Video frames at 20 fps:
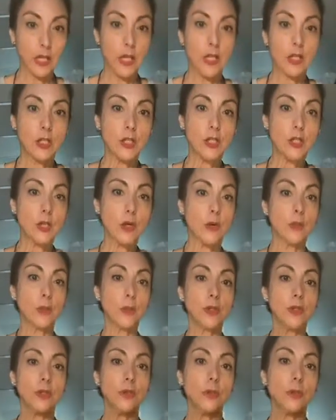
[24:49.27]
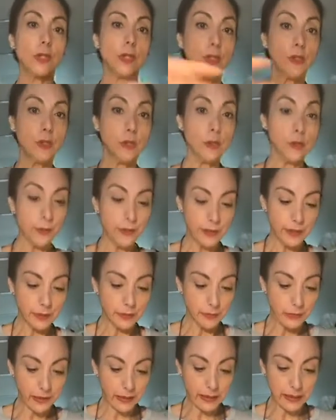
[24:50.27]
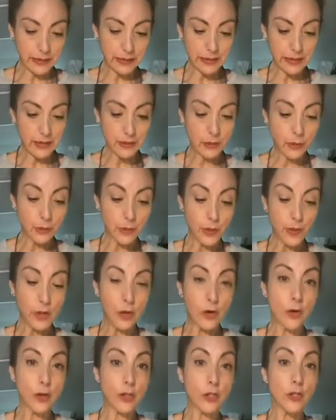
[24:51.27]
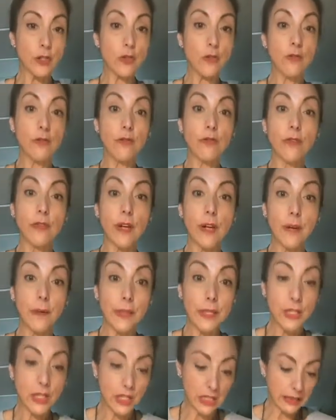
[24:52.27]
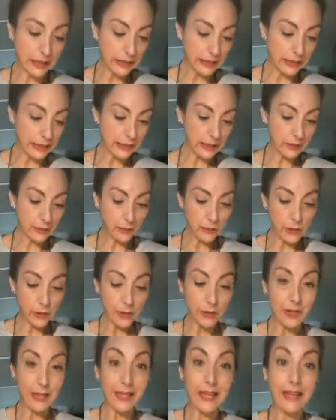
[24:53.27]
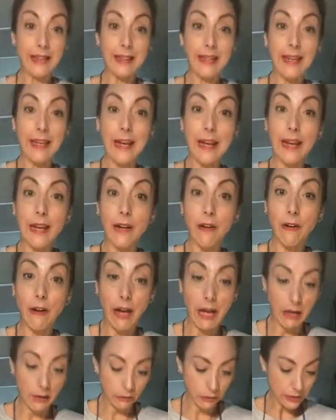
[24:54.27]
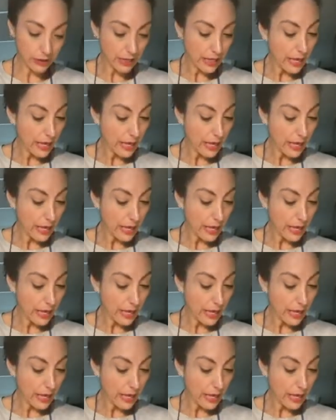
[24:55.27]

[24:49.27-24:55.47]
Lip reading: So what you want to do with the bread, we're going to very gently, we're going to get the air out.